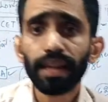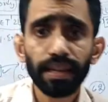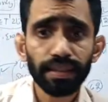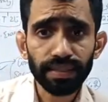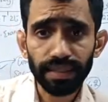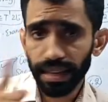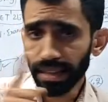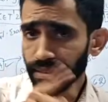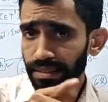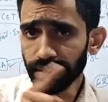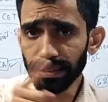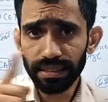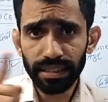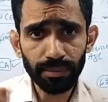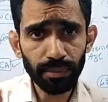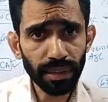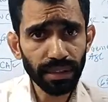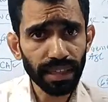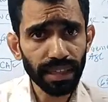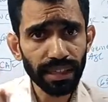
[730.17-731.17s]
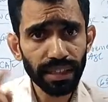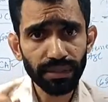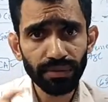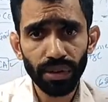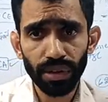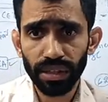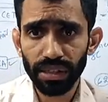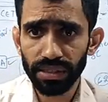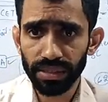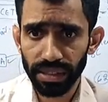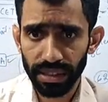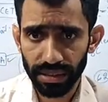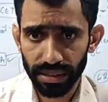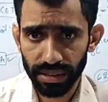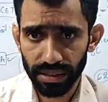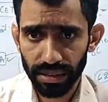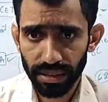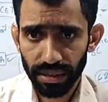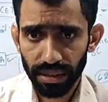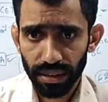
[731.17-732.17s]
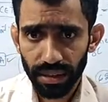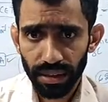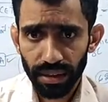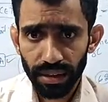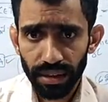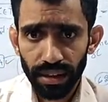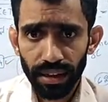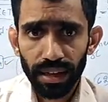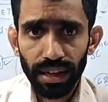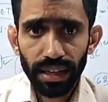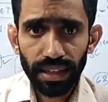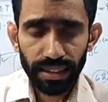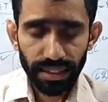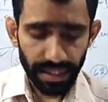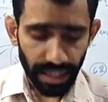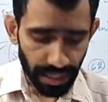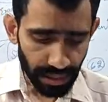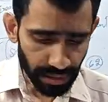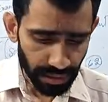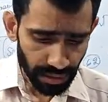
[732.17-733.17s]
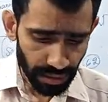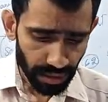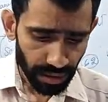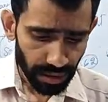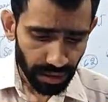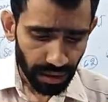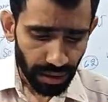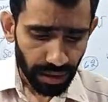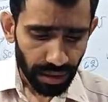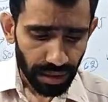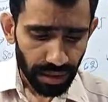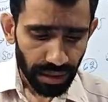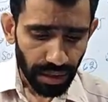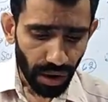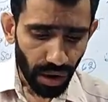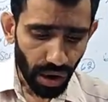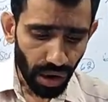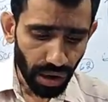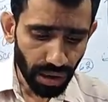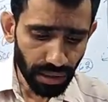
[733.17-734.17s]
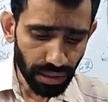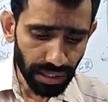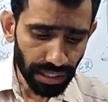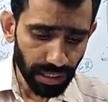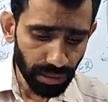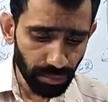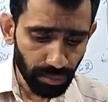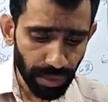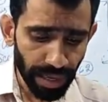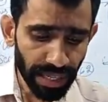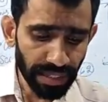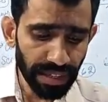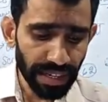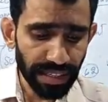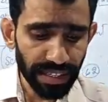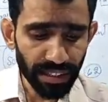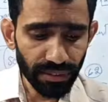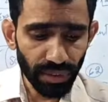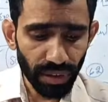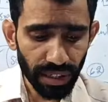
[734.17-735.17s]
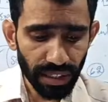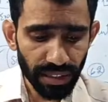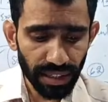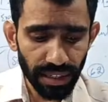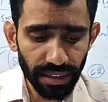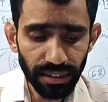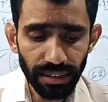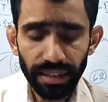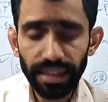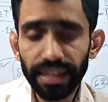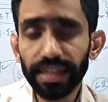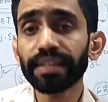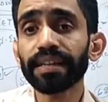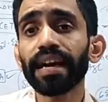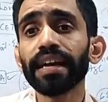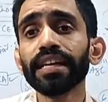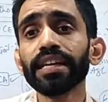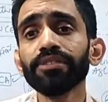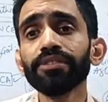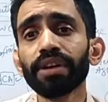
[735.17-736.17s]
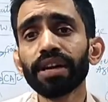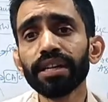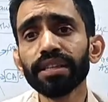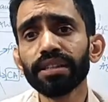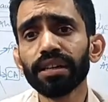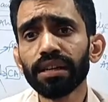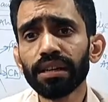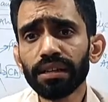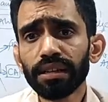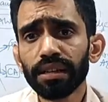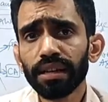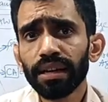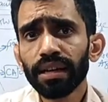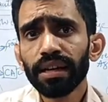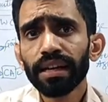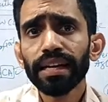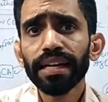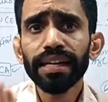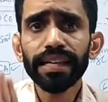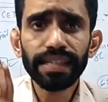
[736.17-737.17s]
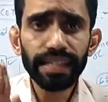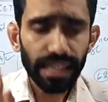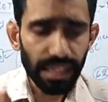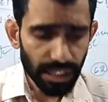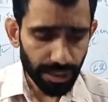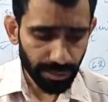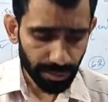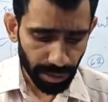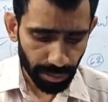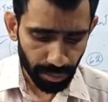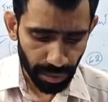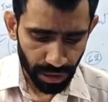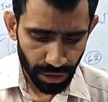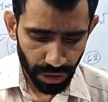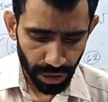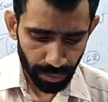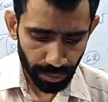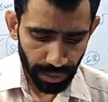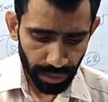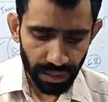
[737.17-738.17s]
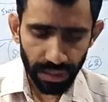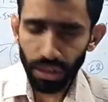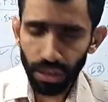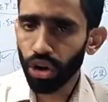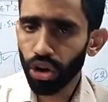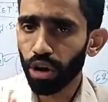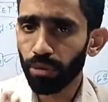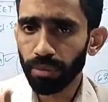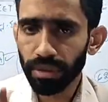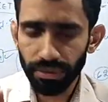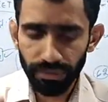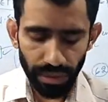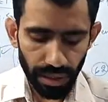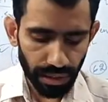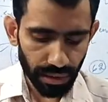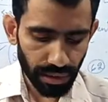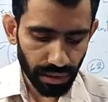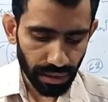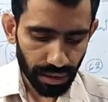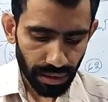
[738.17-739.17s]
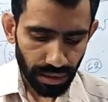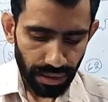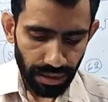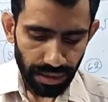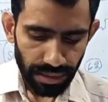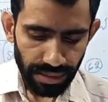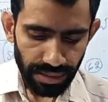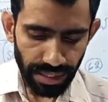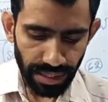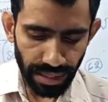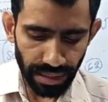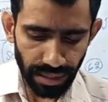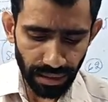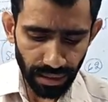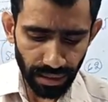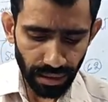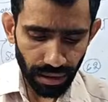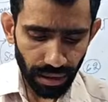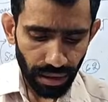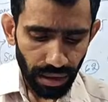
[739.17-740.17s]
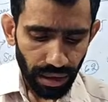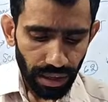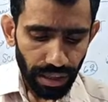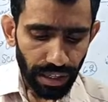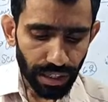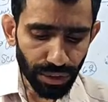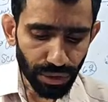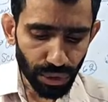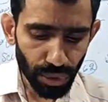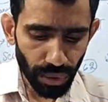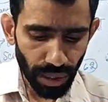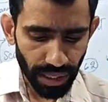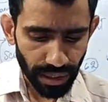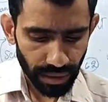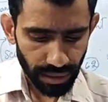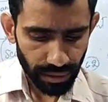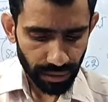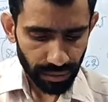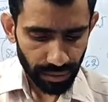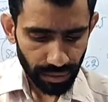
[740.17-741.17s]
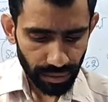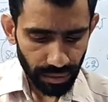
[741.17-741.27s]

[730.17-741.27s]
9th December 1946. Then in May 1949, it ratified the India's membership in the Commonwealth. Second, in July,